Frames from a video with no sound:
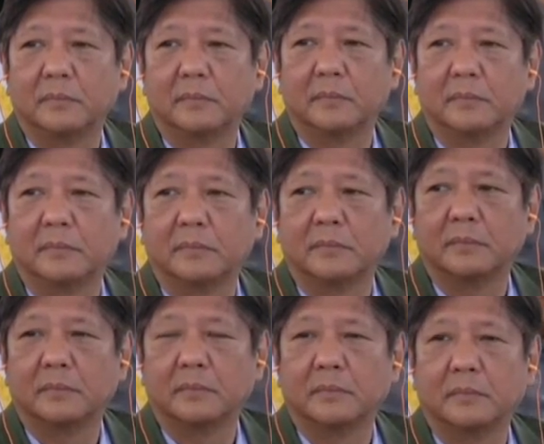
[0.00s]

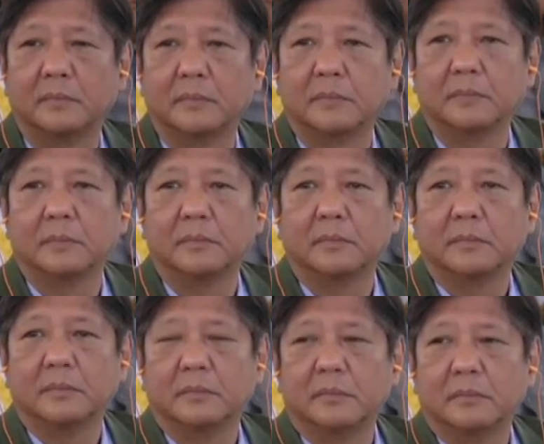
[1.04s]

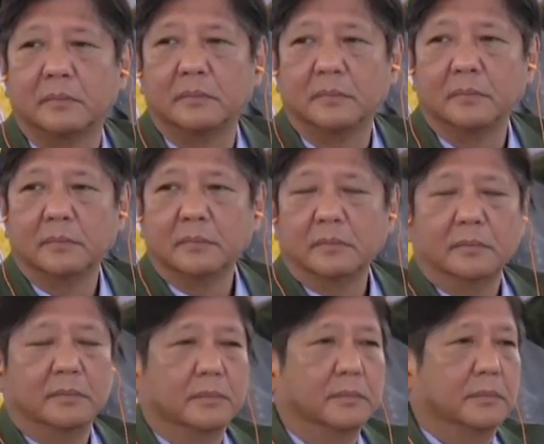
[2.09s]

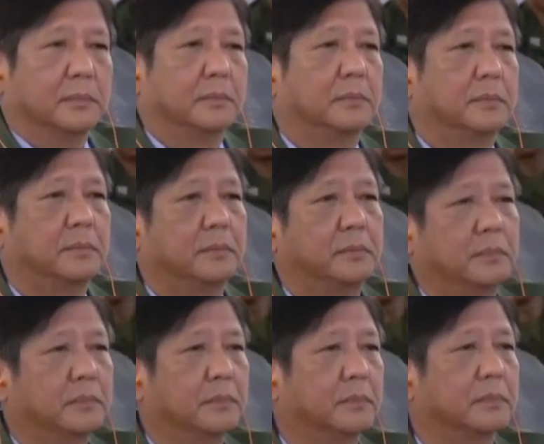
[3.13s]

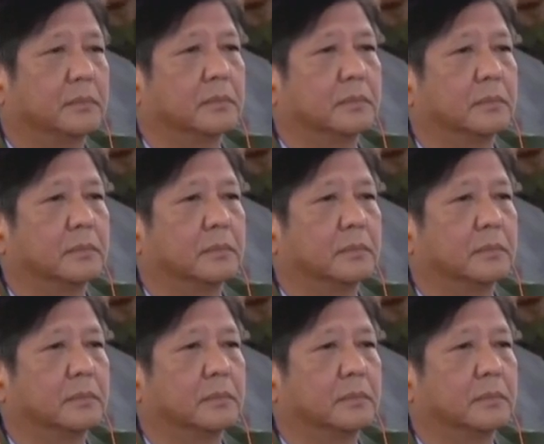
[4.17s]
The person shown says nothing.